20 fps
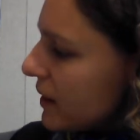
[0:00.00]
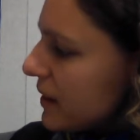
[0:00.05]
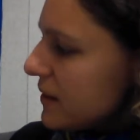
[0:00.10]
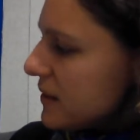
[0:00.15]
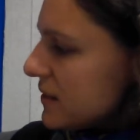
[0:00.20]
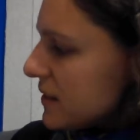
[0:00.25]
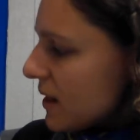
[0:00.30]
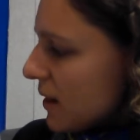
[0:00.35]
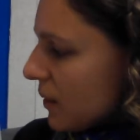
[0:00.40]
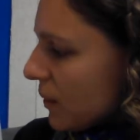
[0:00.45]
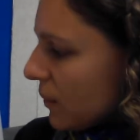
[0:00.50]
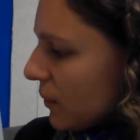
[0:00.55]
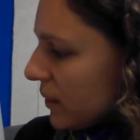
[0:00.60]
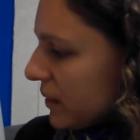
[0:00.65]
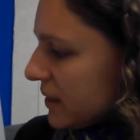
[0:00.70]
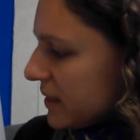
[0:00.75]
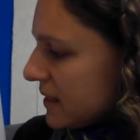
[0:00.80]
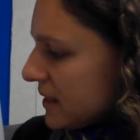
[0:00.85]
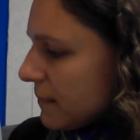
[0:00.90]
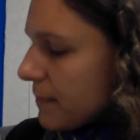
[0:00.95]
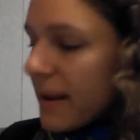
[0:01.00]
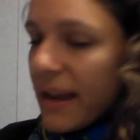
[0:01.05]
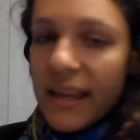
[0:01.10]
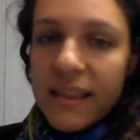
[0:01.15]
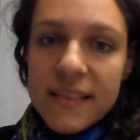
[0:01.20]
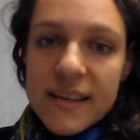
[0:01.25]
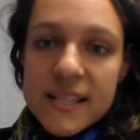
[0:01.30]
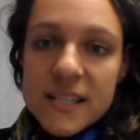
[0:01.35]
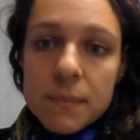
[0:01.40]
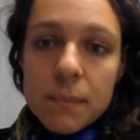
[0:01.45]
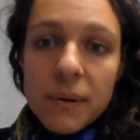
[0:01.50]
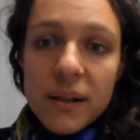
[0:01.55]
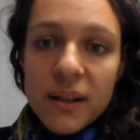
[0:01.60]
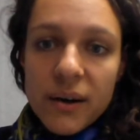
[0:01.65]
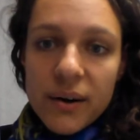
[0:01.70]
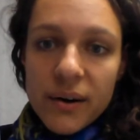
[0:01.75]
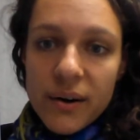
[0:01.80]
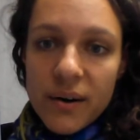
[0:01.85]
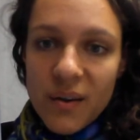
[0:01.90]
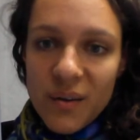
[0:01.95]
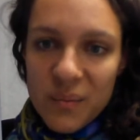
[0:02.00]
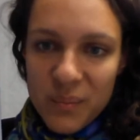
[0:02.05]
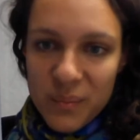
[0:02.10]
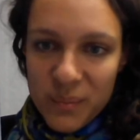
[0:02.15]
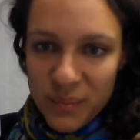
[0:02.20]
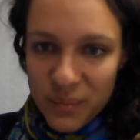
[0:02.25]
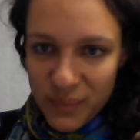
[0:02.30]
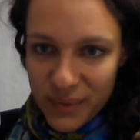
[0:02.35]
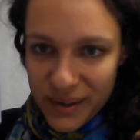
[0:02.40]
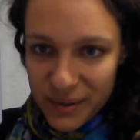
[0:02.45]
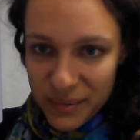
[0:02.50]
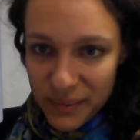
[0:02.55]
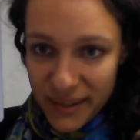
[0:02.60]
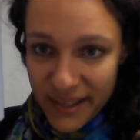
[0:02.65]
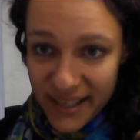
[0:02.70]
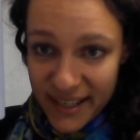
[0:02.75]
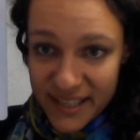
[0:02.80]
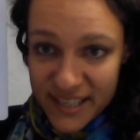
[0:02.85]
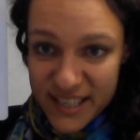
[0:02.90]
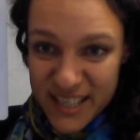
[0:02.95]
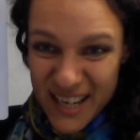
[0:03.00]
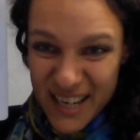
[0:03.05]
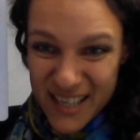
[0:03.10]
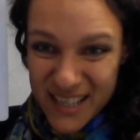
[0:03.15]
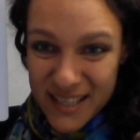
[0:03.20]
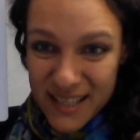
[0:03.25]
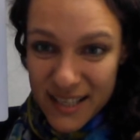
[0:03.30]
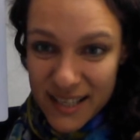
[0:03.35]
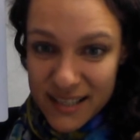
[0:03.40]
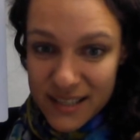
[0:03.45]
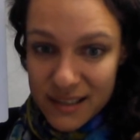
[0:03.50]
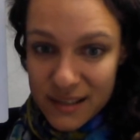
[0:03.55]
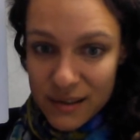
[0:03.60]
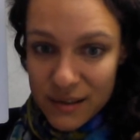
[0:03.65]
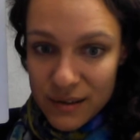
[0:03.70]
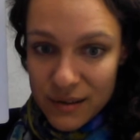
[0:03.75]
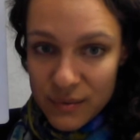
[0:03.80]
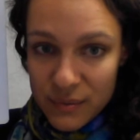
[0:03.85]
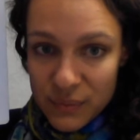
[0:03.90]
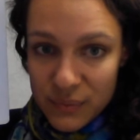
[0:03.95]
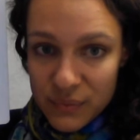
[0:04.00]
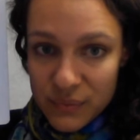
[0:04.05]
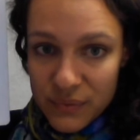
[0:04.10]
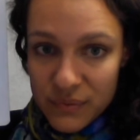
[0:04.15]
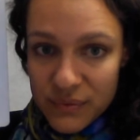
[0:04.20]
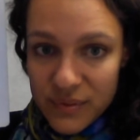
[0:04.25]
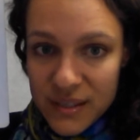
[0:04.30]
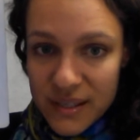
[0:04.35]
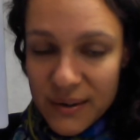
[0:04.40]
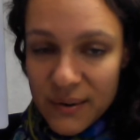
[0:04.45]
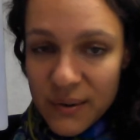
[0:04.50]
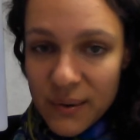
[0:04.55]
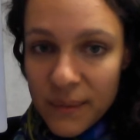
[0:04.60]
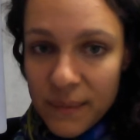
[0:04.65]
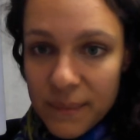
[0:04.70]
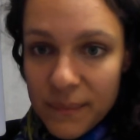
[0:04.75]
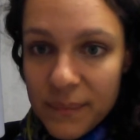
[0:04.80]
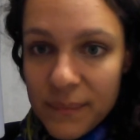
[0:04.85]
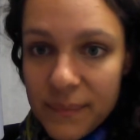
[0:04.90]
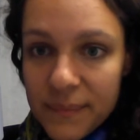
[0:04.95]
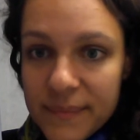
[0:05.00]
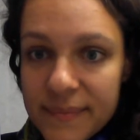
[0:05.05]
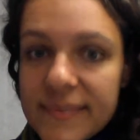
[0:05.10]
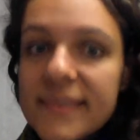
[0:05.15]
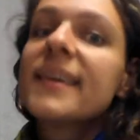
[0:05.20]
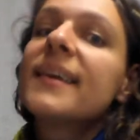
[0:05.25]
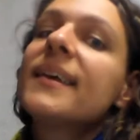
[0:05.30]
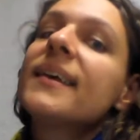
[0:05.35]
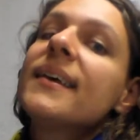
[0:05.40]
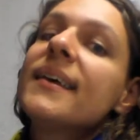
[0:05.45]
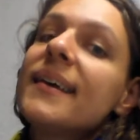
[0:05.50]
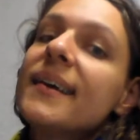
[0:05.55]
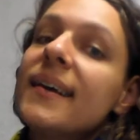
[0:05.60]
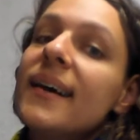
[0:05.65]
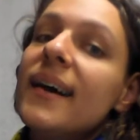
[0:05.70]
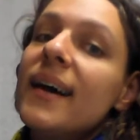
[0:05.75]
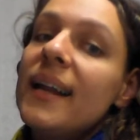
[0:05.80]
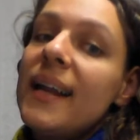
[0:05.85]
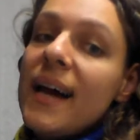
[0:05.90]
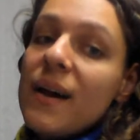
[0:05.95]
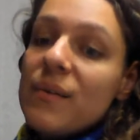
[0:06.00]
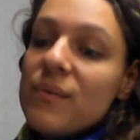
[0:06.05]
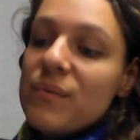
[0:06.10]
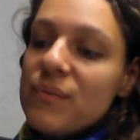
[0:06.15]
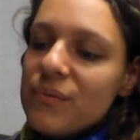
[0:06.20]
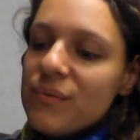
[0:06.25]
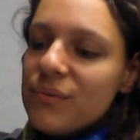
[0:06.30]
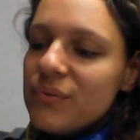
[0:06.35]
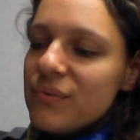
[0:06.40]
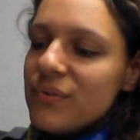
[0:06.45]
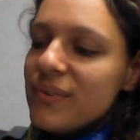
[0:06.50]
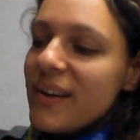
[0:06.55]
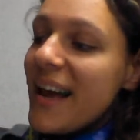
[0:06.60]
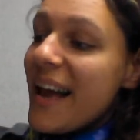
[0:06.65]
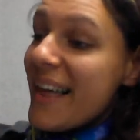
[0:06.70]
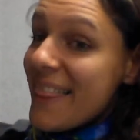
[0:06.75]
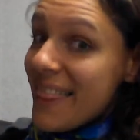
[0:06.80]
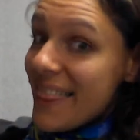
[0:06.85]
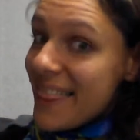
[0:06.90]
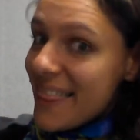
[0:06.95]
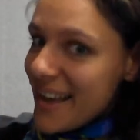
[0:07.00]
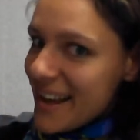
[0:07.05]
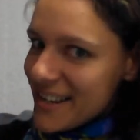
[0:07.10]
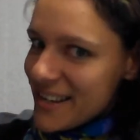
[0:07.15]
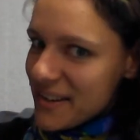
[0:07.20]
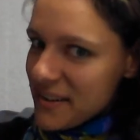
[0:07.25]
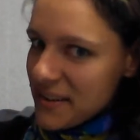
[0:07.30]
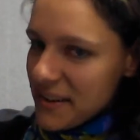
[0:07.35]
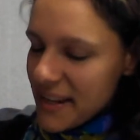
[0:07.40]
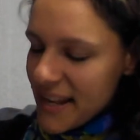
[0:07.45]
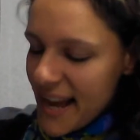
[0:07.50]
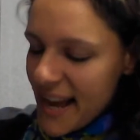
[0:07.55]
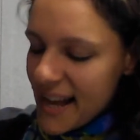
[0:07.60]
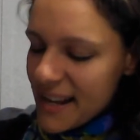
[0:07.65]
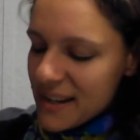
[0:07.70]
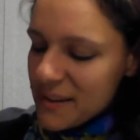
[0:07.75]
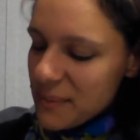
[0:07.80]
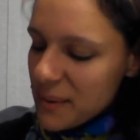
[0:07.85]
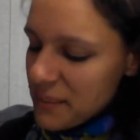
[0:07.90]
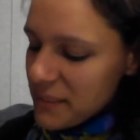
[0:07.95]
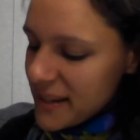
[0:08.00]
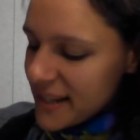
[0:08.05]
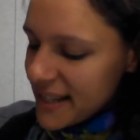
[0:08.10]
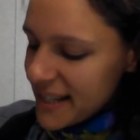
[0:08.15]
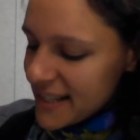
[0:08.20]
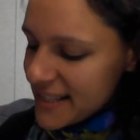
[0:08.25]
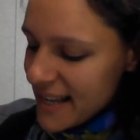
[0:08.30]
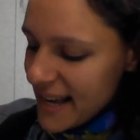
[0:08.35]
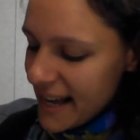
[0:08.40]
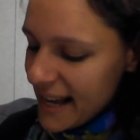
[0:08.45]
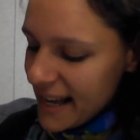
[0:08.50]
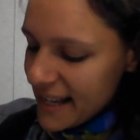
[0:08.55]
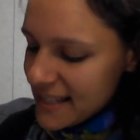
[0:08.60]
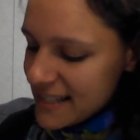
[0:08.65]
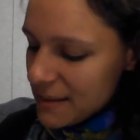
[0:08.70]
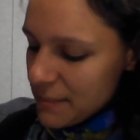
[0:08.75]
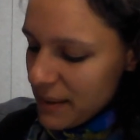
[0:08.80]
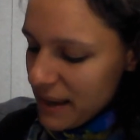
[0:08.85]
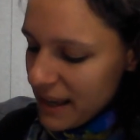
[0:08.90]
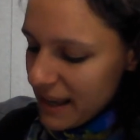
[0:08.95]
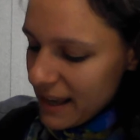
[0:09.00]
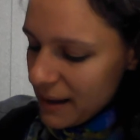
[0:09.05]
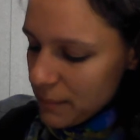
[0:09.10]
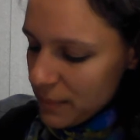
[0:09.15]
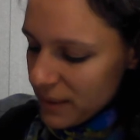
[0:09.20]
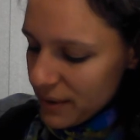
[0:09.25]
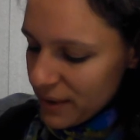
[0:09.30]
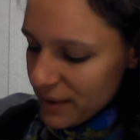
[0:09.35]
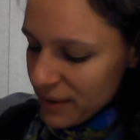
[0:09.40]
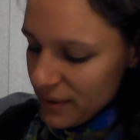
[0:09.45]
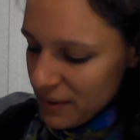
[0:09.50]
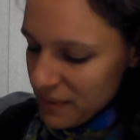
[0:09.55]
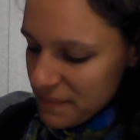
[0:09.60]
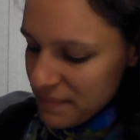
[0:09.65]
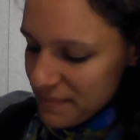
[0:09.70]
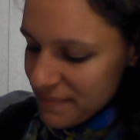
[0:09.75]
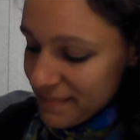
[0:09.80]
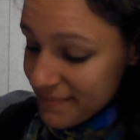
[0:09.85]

So to make this plural, what are we going to change this to? Good, of, and then you can add what we need to add to make it plural.